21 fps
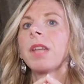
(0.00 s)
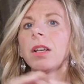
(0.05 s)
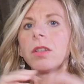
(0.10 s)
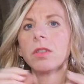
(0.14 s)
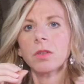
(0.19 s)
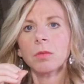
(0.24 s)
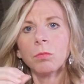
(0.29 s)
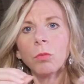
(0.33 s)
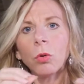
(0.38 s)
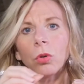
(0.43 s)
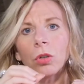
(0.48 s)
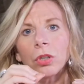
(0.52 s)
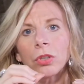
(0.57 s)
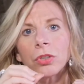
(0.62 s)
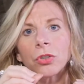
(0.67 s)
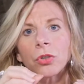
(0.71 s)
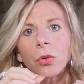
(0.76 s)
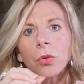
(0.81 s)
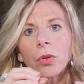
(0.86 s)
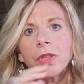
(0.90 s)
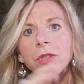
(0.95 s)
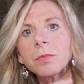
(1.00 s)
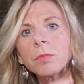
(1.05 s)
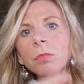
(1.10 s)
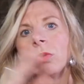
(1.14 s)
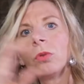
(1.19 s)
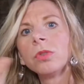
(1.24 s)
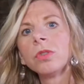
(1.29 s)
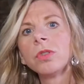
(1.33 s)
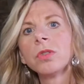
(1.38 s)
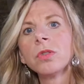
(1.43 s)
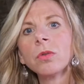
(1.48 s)
smaller choice
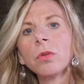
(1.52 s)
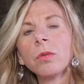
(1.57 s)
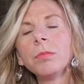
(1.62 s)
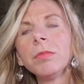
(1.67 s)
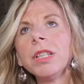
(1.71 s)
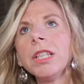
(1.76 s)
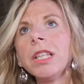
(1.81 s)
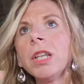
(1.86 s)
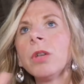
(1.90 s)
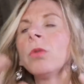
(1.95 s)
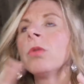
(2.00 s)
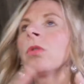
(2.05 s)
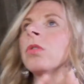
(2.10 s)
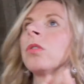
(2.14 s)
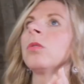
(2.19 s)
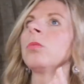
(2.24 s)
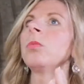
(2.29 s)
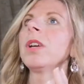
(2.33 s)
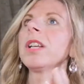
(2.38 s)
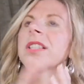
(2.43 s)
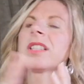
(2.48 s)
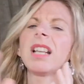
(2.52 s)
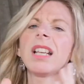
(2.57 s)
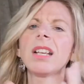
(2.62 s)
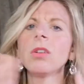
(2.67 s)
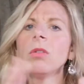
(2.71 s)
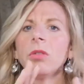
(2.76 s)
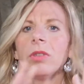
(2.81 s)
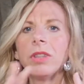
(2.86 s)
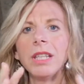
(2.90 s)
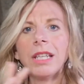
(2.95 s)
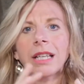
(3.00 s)
points or mediocre where it's like,
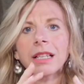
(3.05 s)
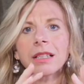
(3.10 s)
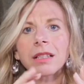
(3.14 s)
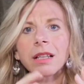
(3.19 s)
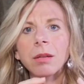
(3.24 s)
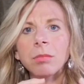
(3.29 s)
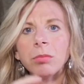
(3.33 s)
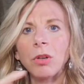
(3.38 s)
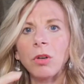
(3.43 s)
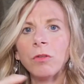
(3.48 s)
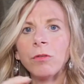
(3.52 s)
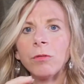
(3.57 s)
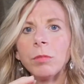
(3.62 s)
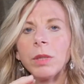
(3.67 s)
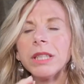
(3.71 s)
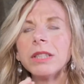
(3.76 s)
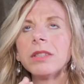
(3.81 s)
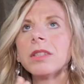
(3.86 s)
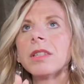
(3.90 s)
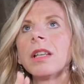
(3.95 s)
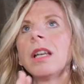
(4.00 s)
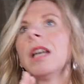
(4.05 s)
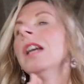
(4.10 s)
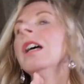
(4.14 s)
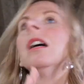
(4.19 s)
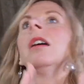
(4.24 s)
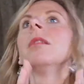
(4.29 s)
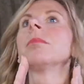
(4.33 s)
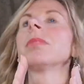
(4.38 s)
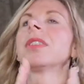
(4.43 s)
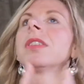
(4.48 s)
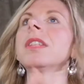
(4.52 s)
oh, the next couple of months.
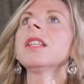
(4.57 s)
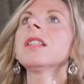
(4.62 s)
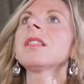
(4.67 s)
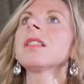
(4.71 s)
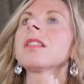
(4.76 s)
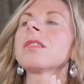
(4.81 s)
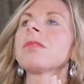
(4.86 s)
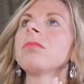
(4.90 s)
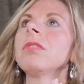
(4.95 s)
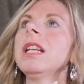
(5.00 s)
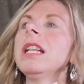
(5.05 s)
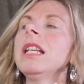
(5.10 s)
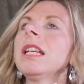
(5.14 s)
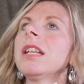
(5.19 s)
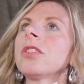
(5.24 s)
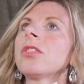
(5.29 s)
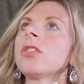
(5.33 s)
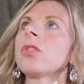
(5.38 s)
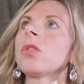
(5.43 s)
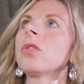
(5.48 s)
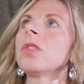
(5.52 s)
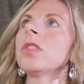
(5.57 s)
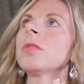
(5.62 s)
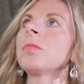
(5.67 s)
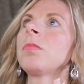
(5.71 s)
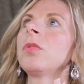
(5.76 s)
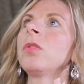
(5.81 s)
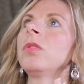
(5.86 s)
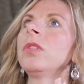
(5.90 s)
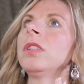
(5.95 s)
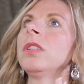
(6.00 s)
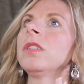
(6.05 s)
But this is really a choice
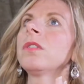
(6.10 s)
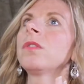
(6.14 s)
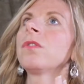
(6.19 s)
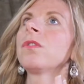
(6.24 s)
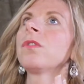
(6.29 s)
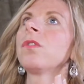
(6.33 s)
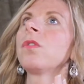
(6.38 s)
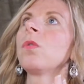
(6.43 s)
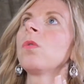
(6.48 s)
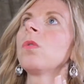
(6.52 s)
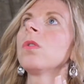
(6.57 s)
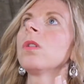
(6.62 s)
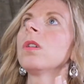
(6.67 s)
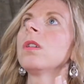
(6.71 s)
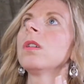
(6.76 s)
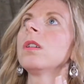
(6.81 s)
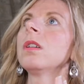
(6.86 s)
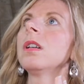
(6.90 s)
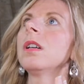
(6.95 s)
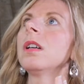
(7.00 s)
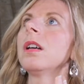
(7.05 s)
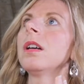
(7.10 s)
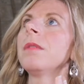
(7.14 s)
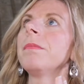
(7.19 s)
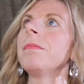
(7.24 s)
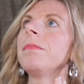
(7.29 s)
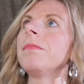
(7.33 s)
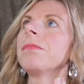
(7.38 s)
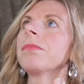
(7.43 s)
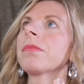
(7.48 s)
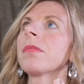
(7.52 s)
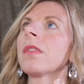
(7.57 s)
point for
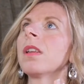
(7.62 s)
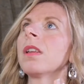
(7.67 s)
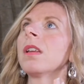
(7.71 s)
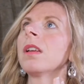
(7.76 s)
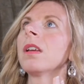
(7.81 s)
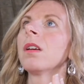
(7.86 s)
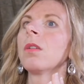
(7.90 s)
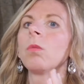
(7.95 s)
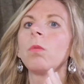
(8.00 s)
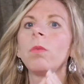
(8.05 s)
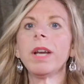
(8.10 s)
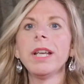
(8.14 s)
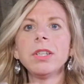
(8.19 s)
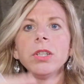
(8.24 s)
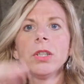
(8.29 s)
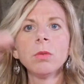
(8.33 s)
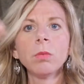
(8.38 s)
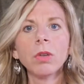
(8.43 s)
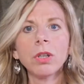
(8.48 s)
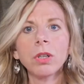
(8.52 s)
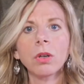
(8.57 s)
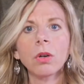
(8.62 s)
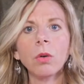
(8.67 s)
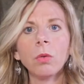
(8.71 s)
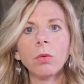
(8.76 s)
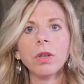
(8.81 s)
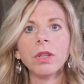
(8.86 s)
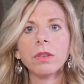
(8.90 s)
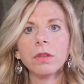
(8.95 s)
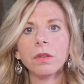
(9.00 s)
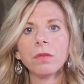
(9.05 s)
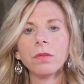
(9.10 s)
where do you want to go
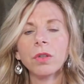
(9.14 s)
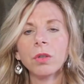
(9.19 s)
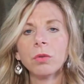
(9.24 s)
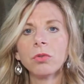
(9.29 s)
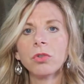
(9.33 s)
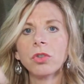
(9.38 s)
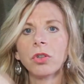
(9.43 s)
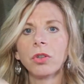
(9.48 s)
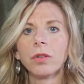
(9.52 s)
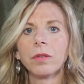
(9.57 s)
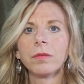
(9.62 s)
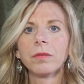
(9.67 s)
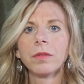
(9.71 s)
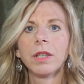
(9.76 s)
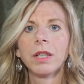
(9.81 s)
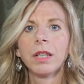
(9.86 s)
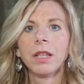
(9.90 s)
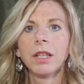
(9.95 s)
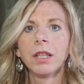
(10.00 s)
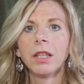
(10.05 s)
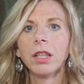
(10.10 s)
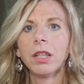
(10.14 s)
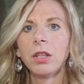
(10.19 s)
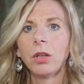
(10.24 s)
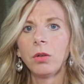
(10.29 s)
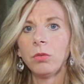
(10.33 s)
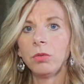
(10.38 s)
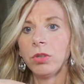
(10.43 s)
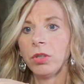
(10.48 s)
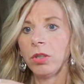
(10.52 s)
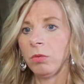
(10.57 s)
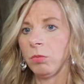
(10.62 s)
in the future? You
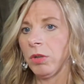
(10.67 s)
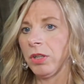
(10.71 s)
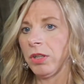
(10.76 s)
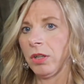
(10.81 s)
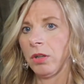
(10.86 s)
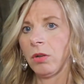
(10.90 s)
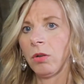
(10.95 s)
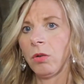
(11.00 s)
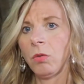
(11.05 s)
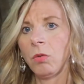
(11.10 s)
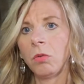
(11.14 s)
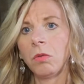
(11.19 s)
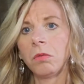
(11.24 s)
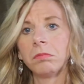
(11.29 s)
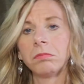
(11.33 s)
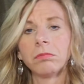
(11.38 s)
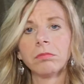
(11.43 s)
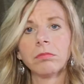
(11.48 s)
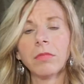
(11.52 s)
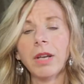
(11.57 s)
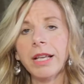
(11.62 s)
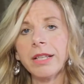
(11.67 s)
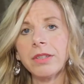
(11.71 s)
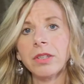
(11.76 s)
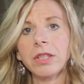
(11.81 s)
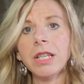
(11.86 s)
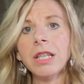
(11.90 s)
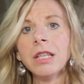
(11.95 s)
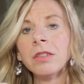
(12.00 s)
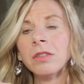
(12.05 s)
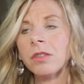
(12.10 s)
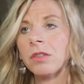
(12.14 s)
know, do you want to go as
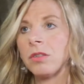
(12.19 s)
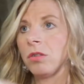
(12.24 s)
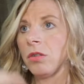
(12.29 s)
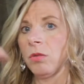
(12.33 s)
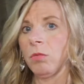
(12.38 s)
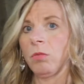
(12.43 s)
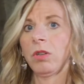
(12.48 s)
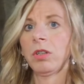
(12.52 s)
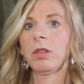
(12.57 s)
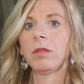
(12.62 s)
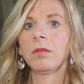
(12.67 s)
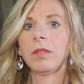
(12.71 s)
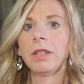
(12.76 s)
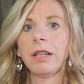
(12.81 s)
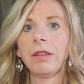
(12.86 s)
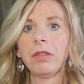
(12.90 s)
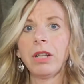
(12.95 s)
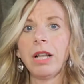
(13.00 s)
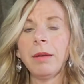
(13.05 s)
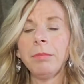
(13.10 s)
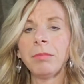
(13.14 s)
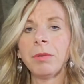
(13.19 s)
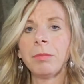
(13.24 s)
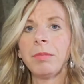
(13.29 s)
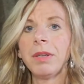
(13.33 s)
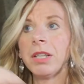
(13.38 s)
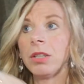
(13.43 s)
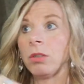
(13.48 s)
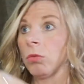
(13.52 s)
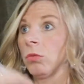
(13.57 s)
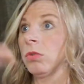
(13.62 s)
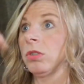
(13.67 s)
it is? Do you want to level up a
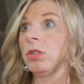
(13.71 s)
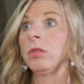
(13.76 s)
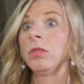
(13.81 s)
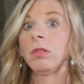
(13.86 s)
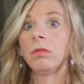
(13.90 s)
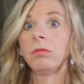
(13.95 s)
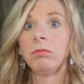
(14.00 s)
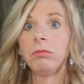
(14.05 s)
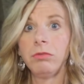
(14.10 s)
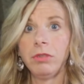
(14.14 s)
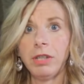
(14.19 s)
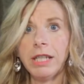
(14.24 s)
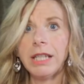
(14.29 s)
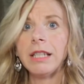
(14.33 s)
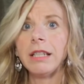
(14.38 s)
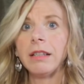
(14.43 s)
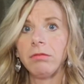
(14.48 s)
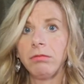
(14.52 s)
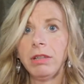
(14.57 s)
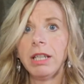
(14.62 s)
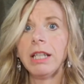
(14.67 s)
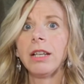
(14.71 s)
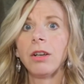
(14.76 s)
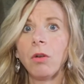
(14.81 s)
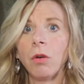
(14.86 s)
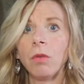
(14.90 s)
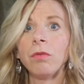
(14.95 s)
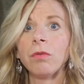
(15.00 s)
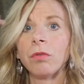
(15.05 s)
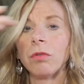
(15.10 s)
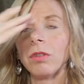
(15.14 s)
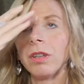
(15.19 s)
bit, or do you really go
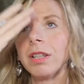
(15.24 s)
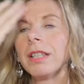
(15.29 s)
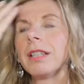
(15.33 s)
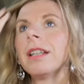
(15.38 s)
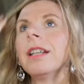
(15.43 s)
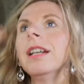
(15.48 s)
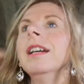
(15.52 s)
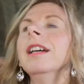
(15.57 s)
for it?